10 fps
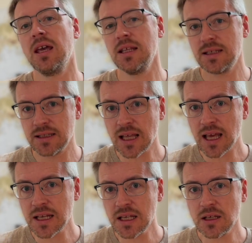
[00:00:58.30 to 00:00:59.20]

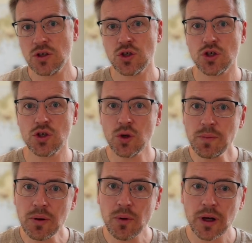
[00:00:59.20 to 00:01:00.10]
Instead, you should
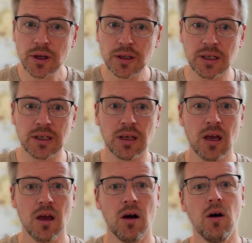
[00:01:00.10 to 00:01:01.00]
be working
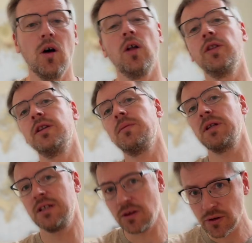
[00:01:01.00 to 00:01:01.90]
on the
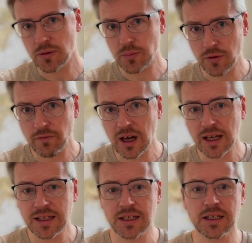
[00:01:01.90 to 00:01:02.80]
material
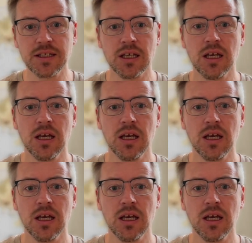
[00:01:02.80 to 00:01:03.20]
provided